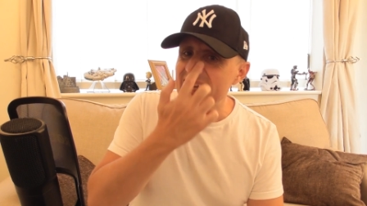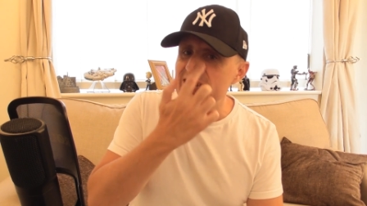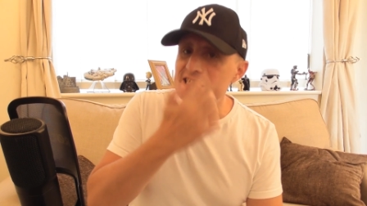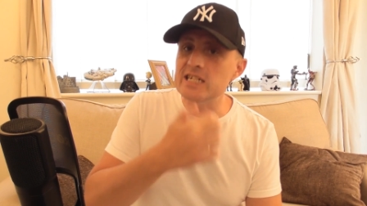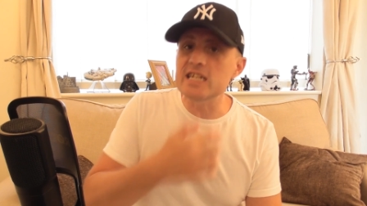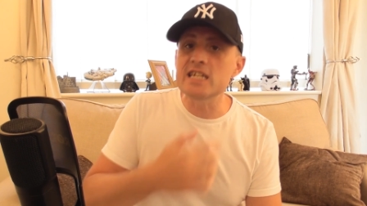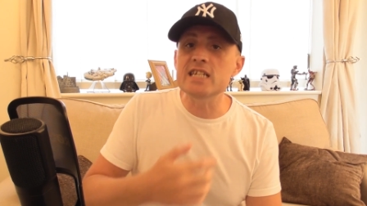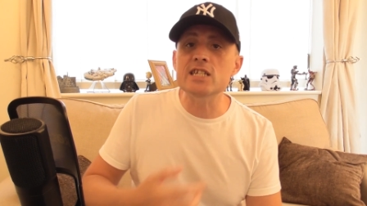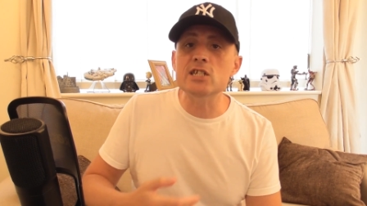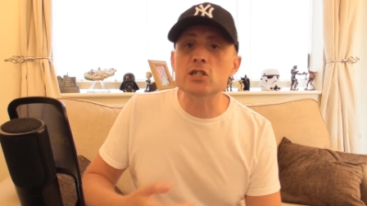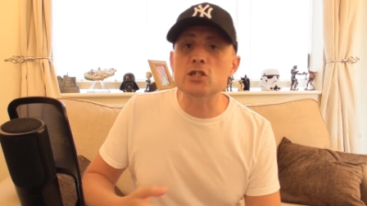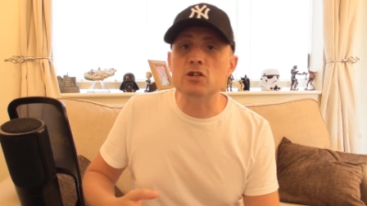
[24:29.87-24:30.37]

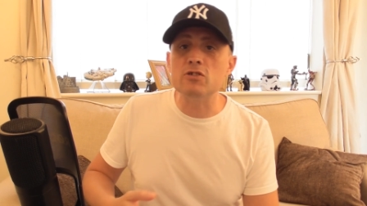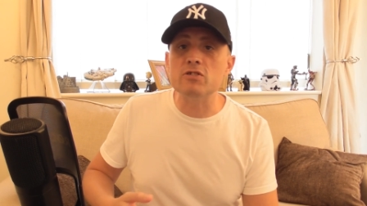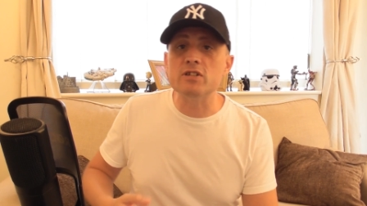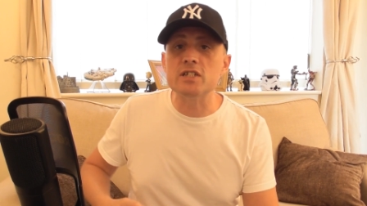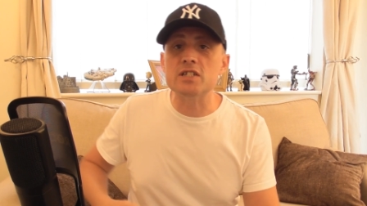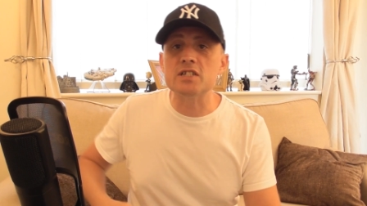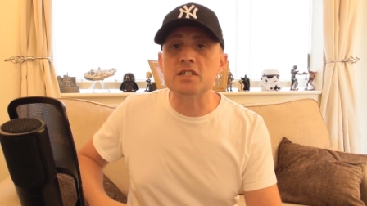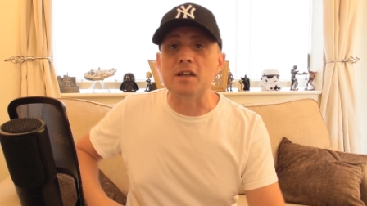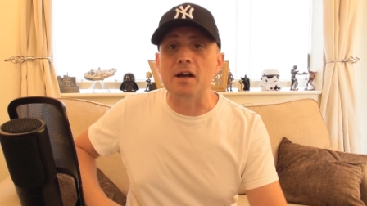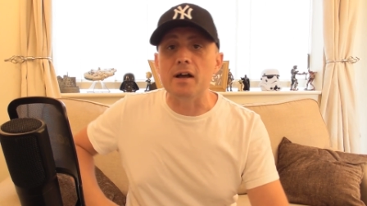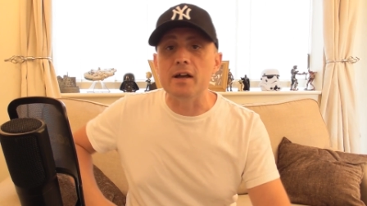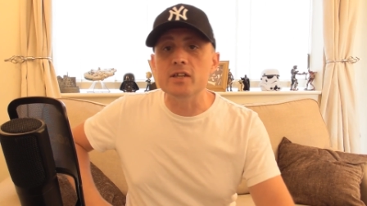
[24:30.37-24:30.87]
It's easy to
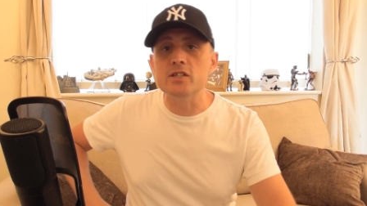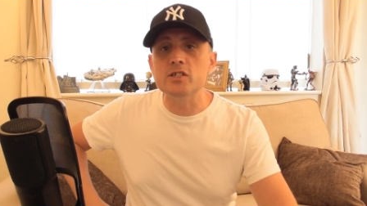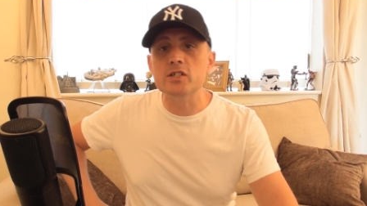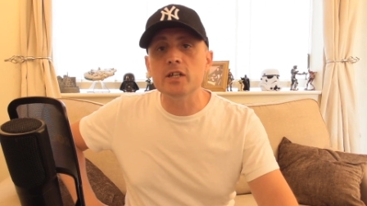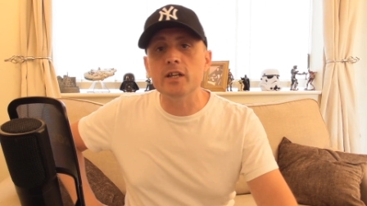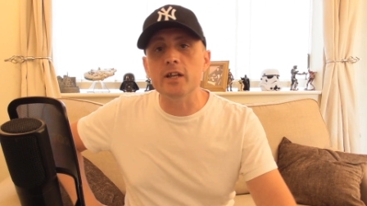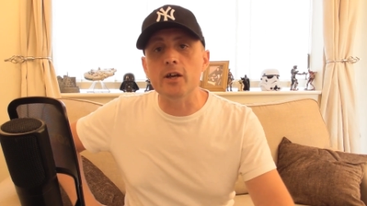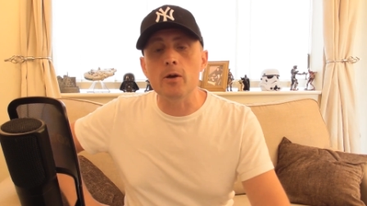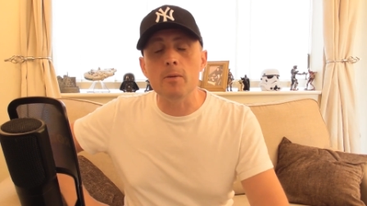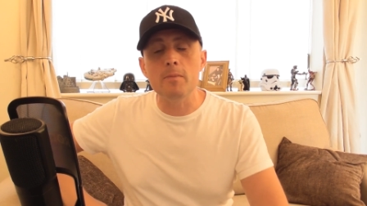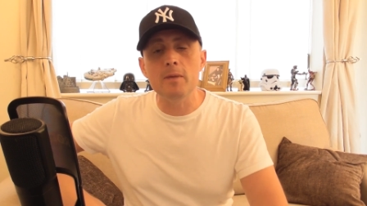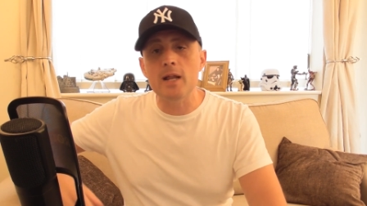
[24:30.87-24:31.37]
criticise,
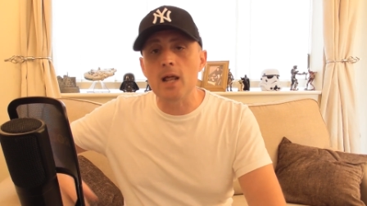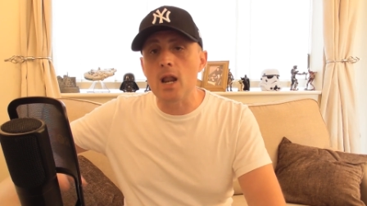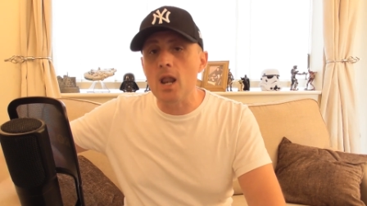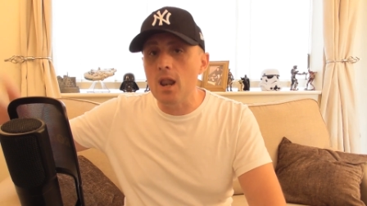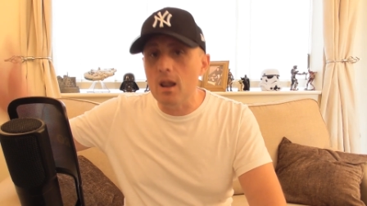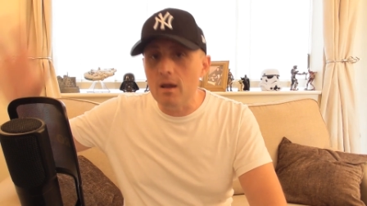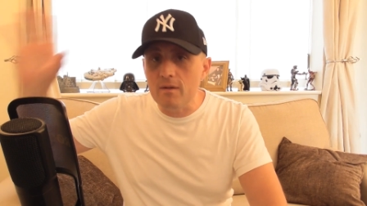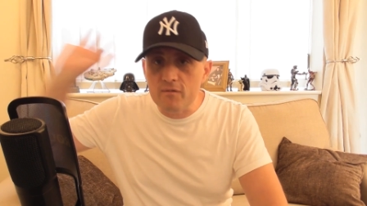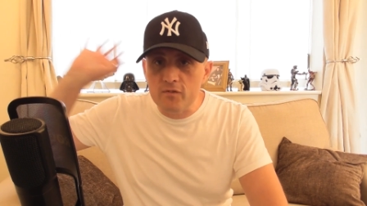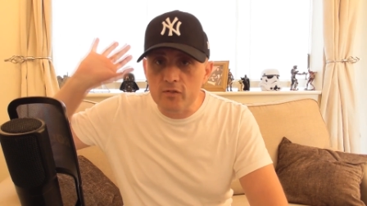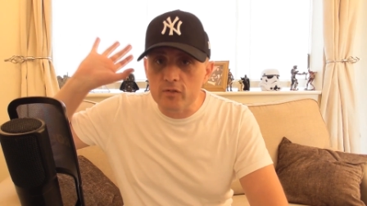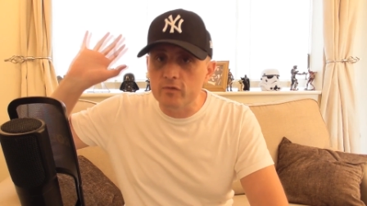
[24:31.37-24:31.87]
you know. I mean, I
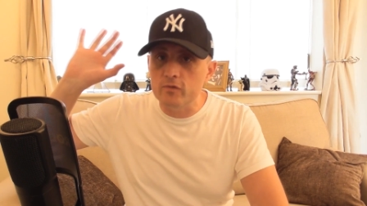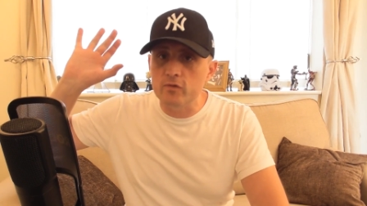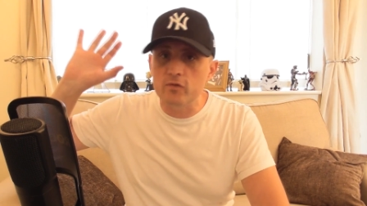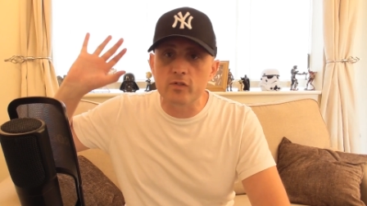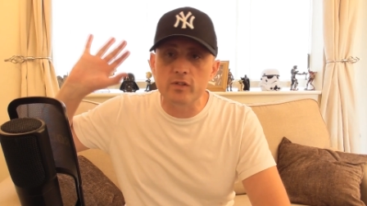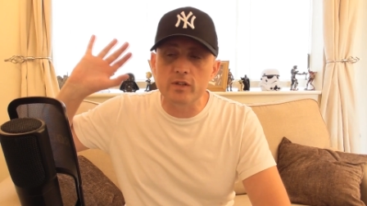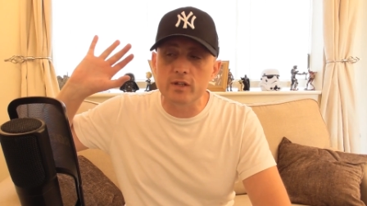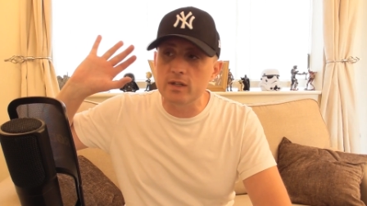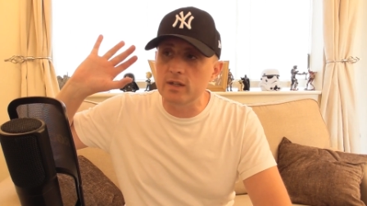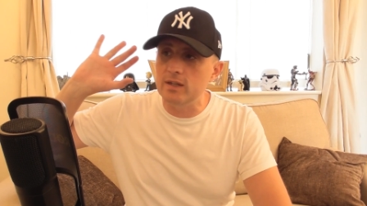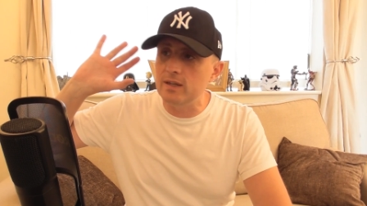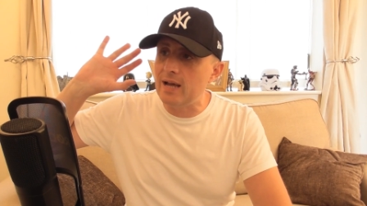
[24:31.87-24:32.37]
love them
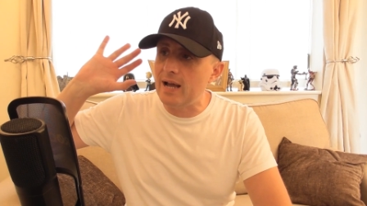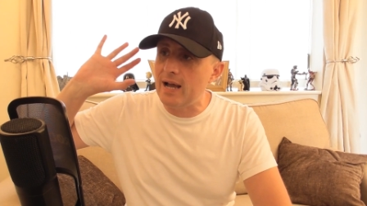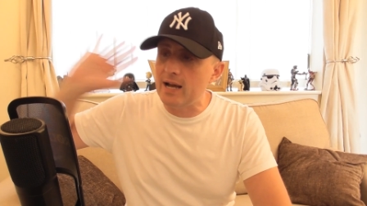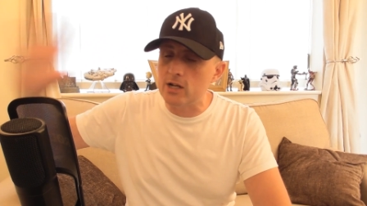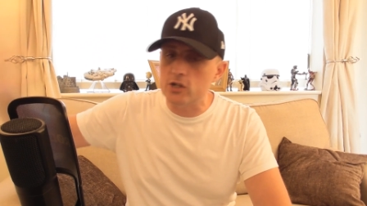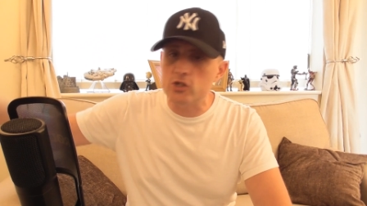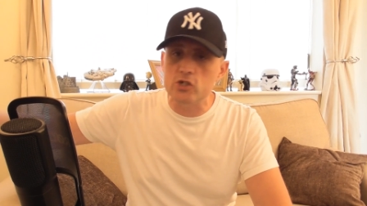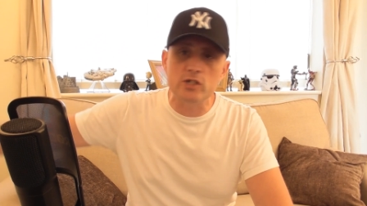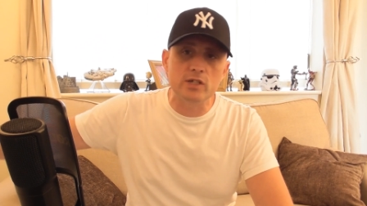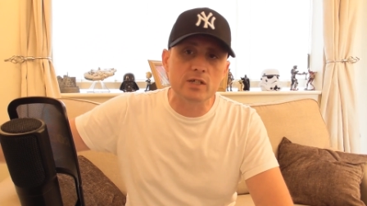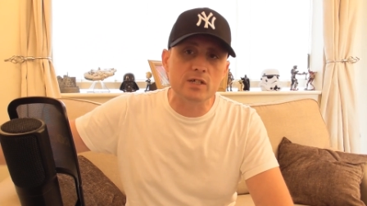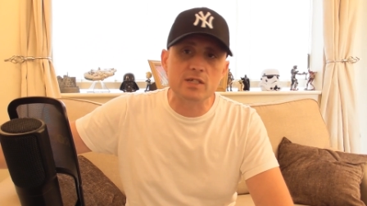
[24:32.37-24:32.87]
for the
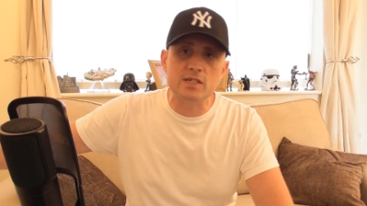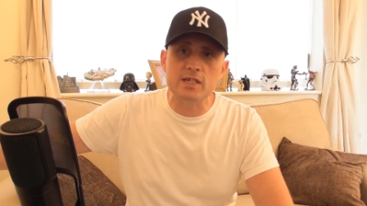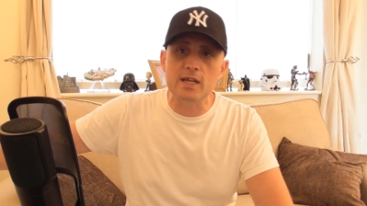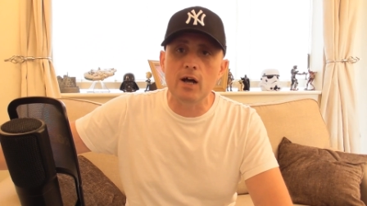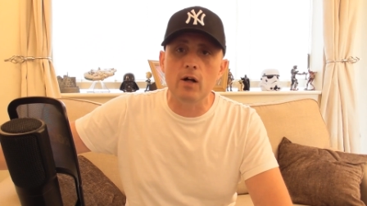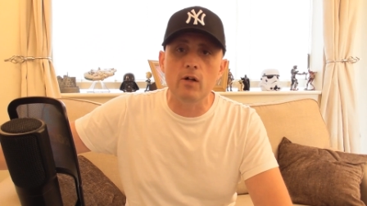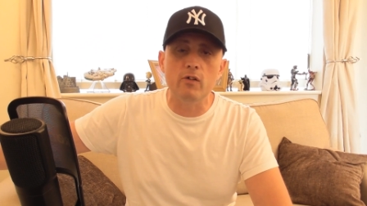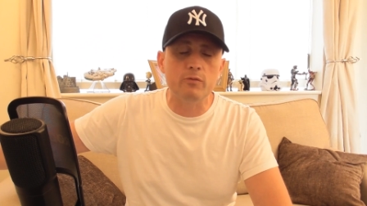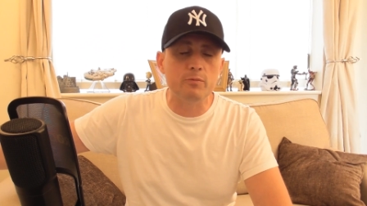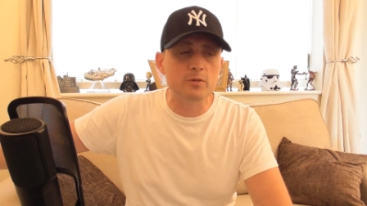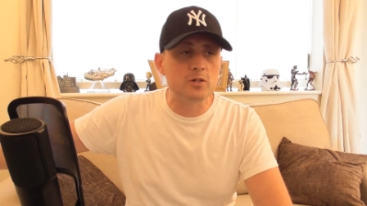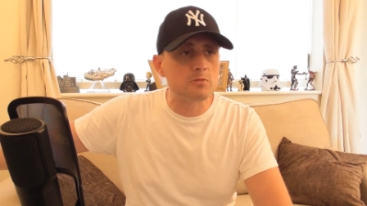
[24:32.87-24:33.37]
action
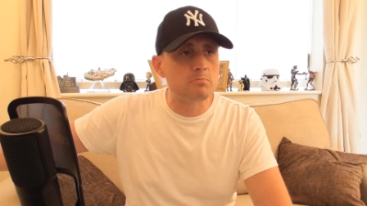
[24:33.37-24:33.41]
itself.